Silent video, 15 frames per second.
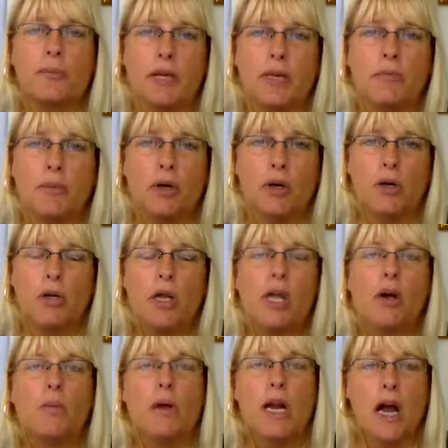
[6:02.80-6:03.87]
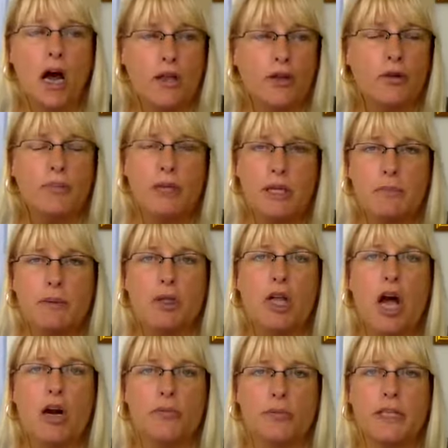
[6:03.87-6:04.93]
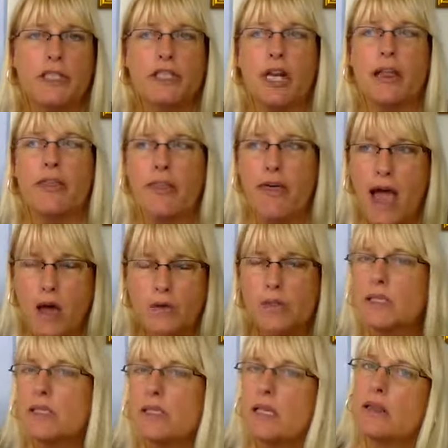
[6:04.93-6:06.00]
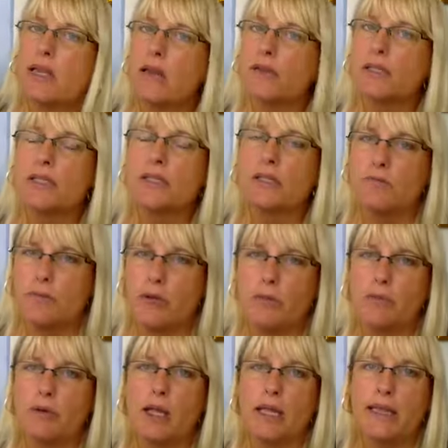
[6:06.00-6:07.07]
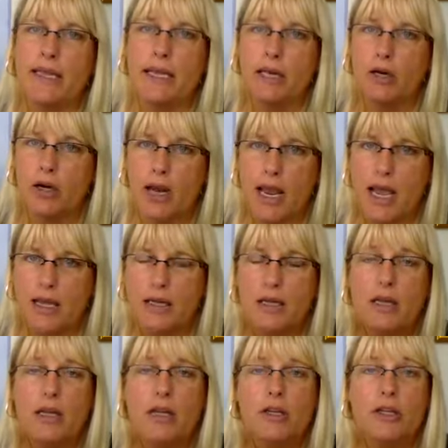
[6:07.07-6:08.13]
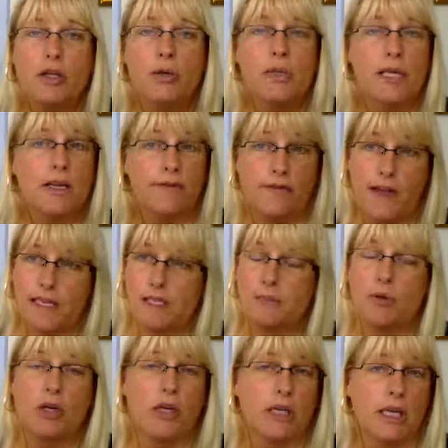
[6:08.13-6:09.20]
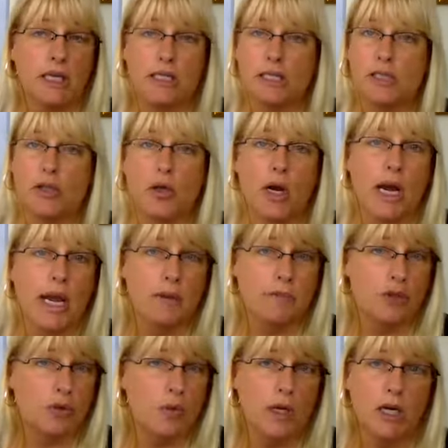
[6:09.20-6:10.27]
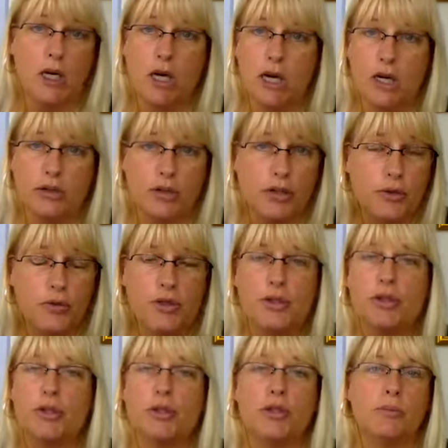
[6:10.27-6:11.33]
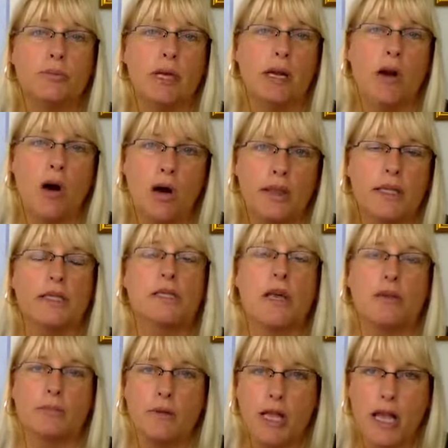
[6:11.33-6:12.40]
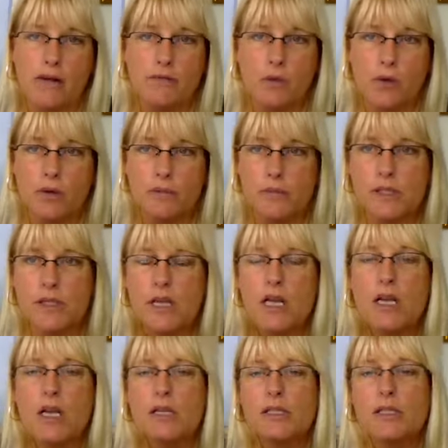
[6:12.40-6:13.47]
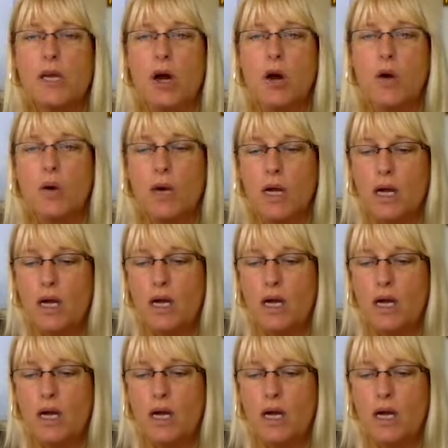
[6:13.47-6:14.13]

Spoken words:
people when other people are reaching thousands and thousands of people on the internet using Facebook, Instagram, Twitter, YouTube, and all these other platforms. So